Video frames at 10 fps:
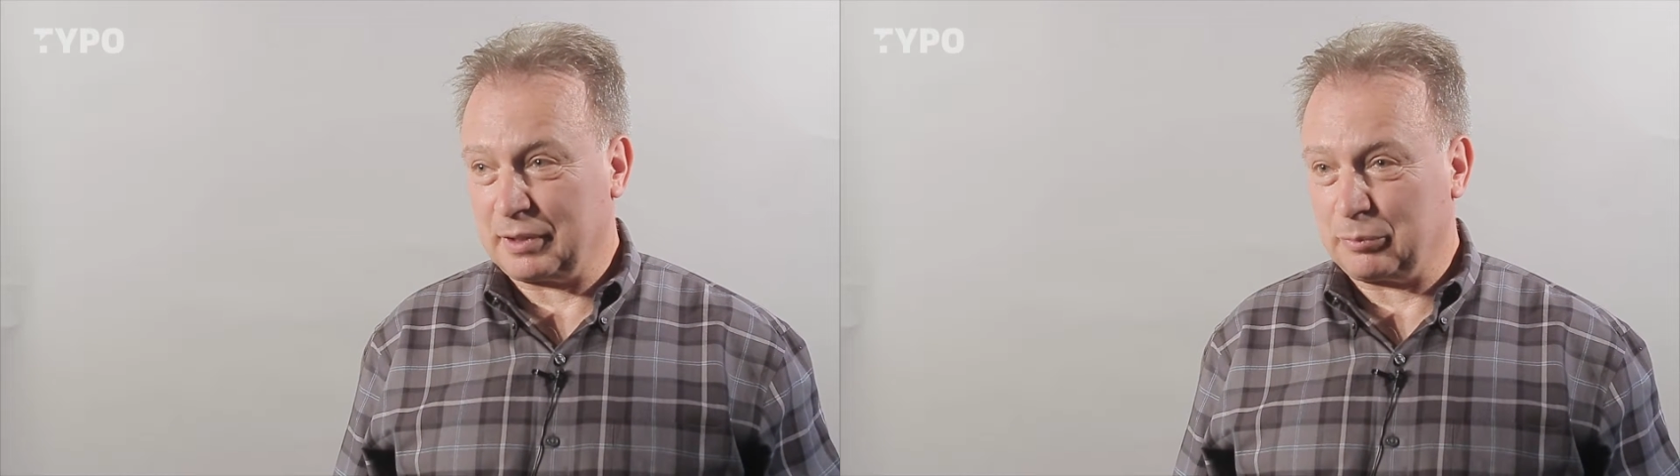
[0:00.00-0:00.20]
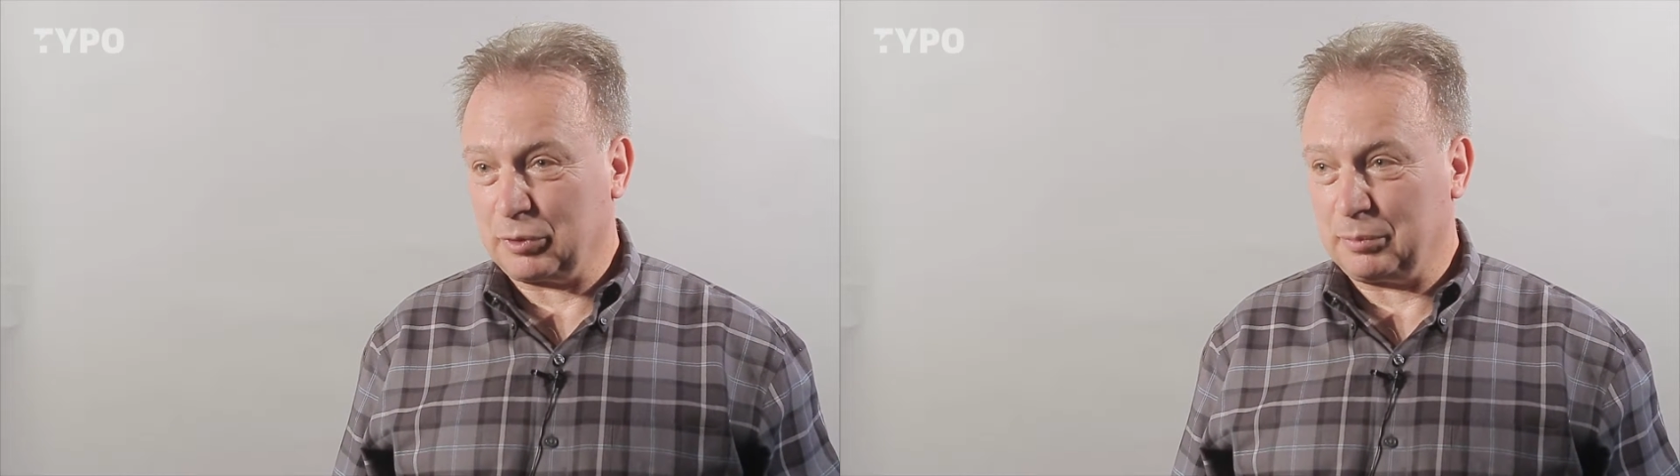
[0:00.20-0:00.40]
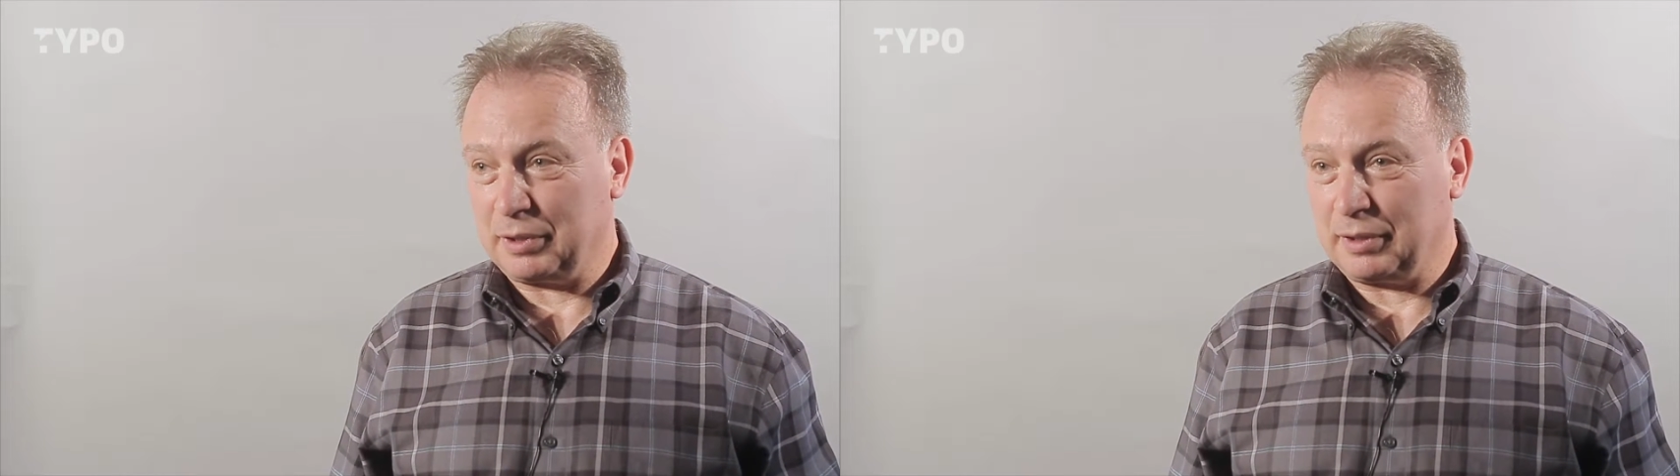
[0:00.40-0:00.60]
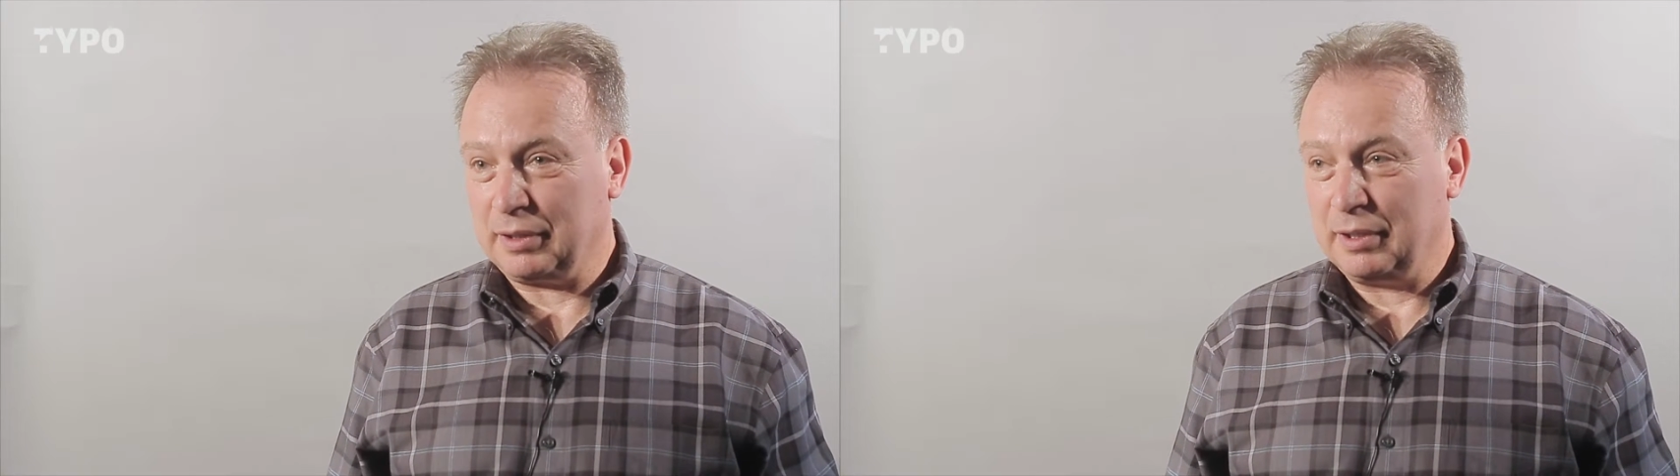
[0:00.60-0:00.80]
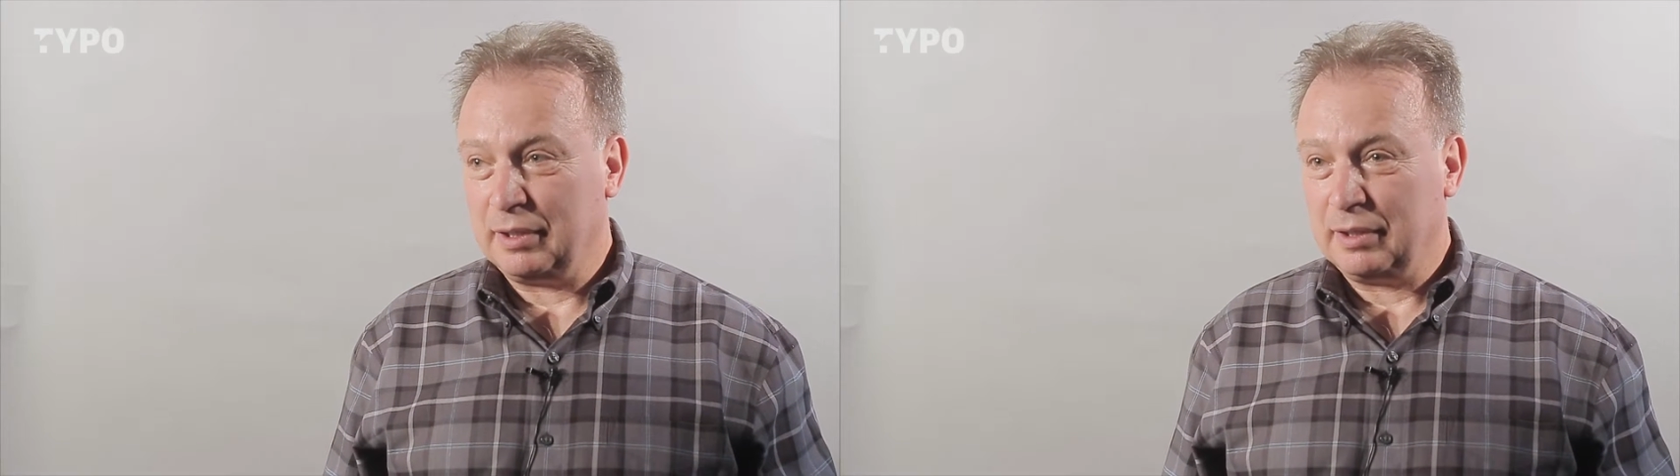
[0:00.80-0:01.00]
that would be
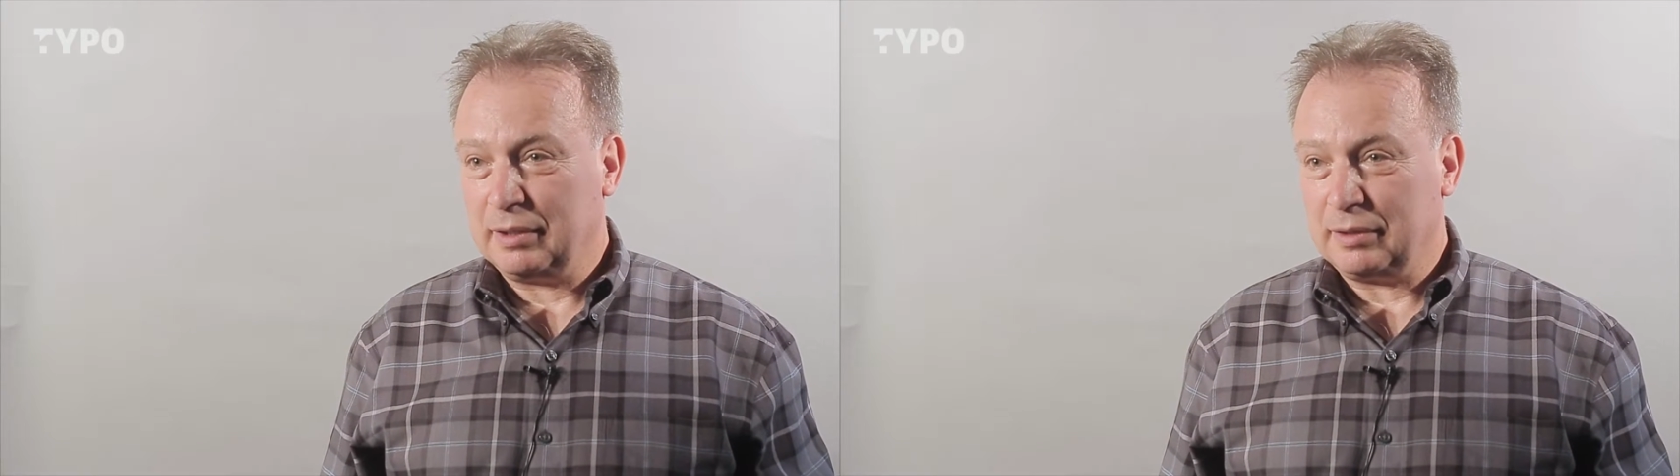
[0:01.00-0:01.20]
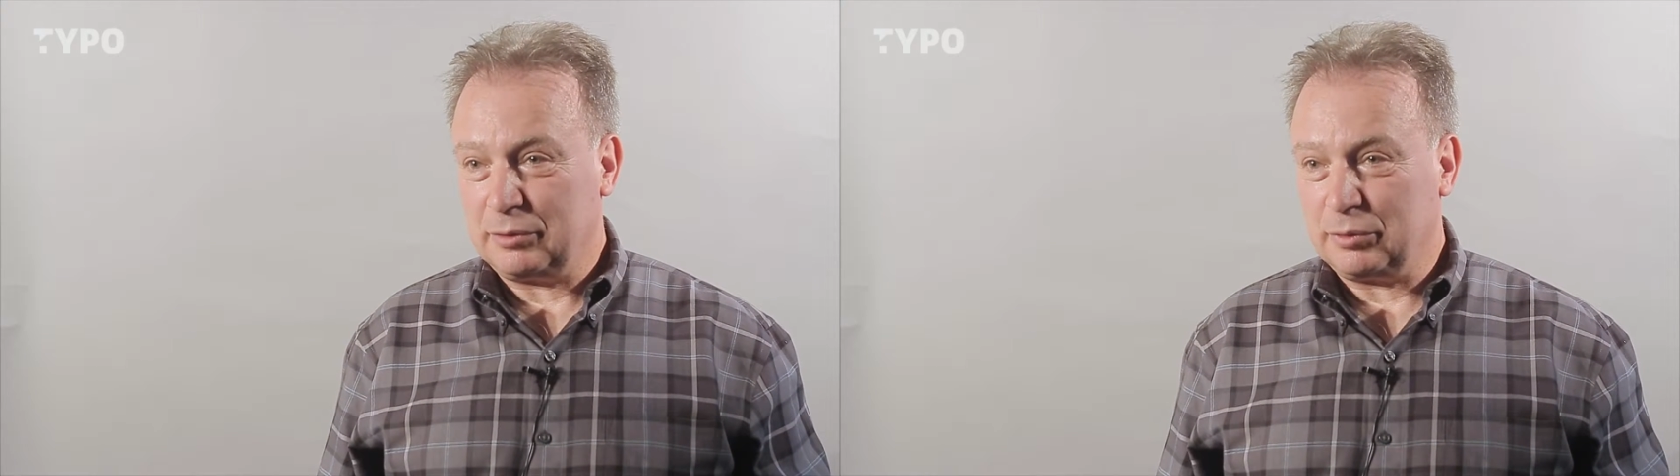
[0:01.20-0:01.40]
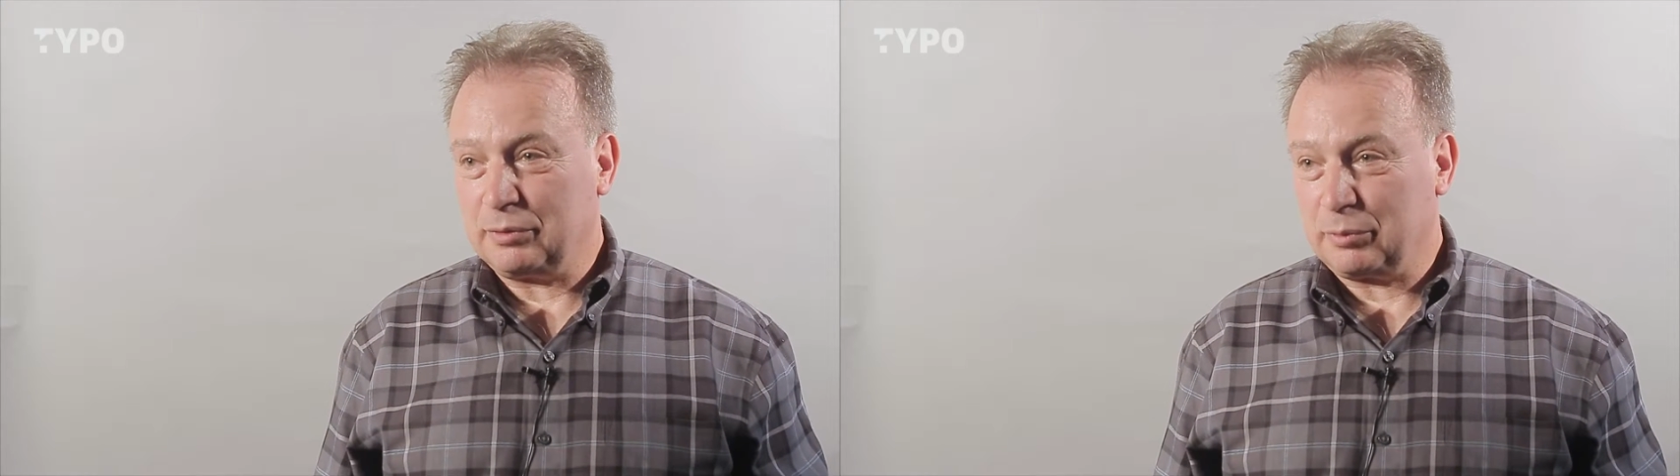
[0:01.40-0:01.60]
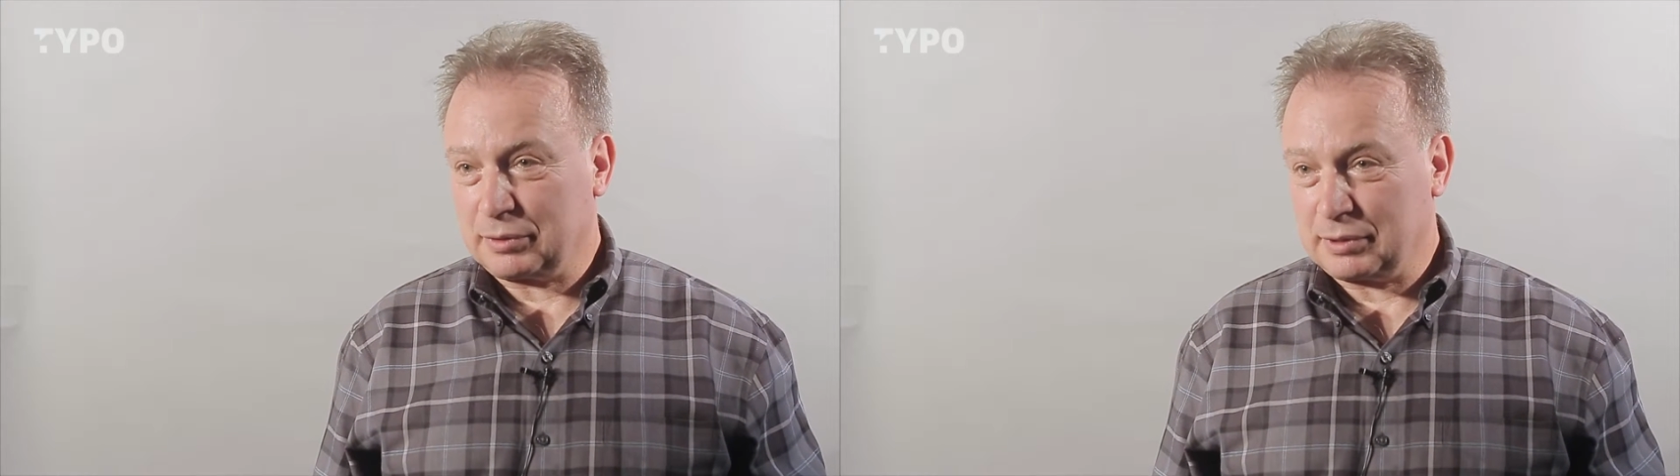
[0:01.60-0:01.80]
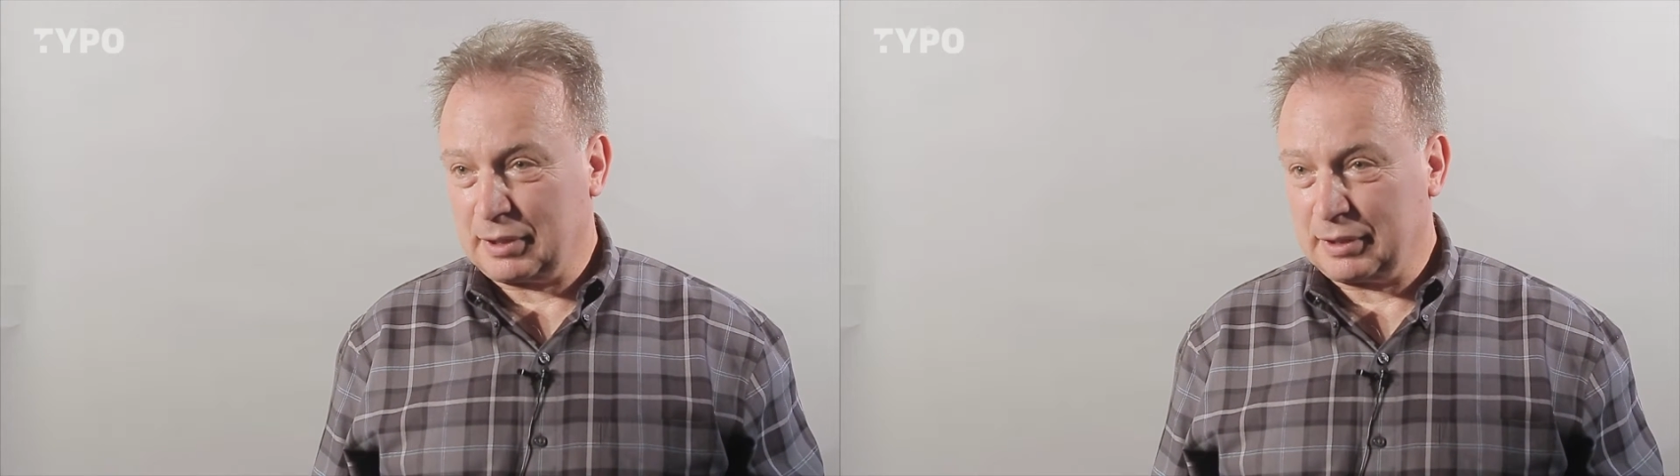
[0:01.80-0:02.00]

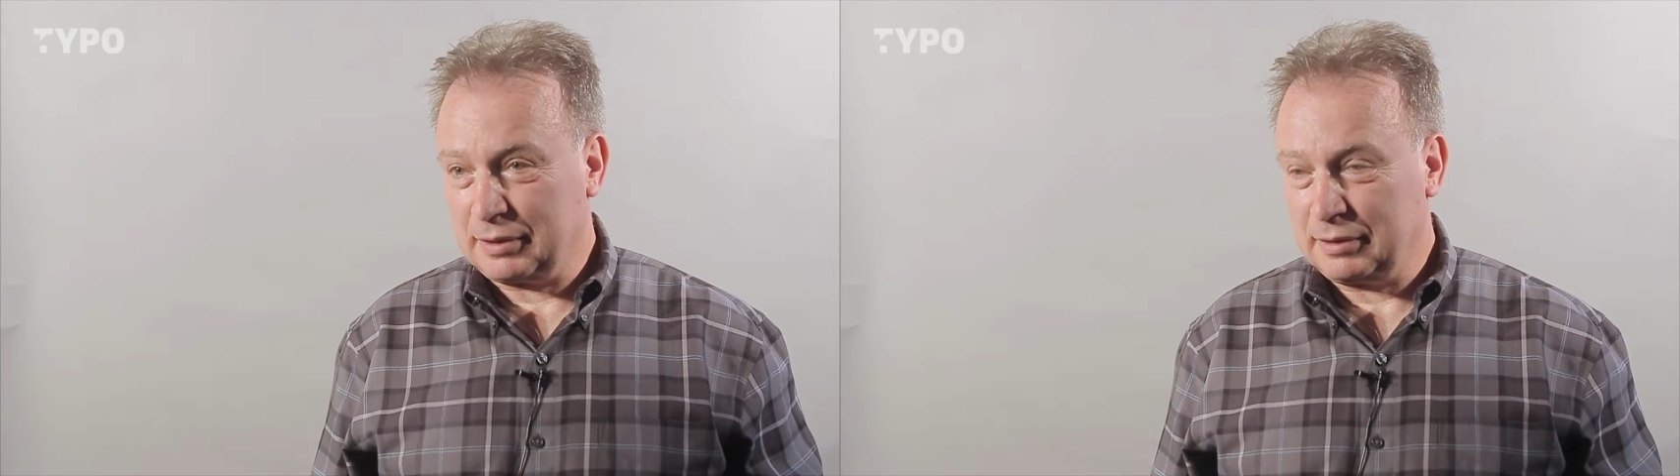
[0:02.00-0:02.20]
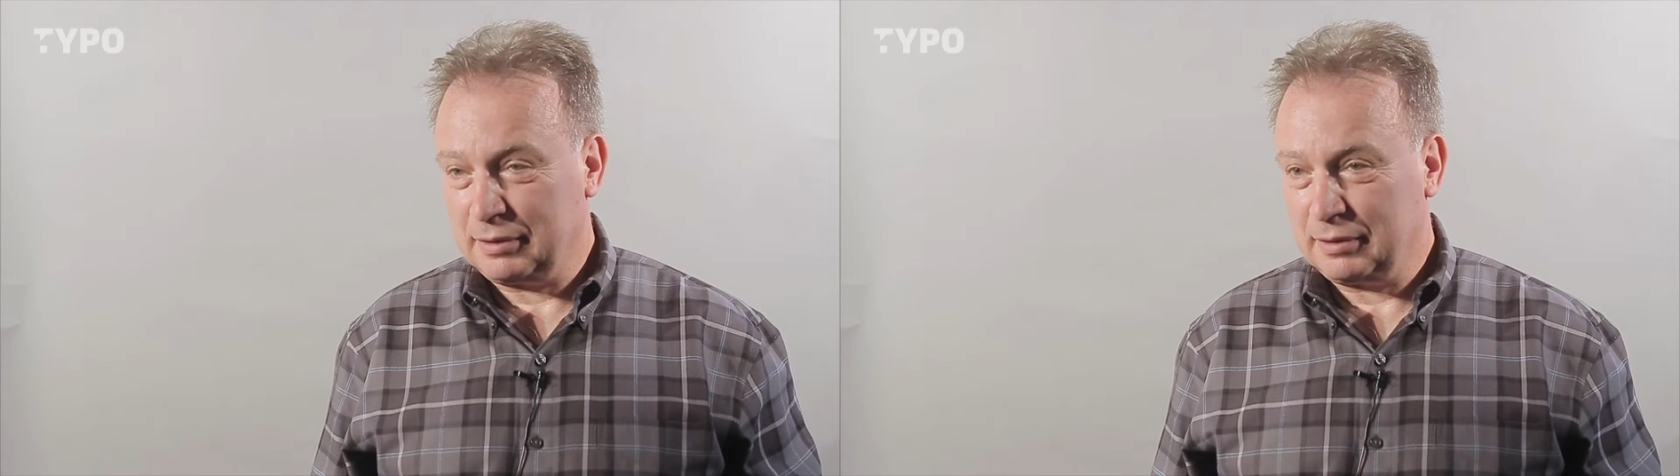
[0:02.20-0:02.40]
universally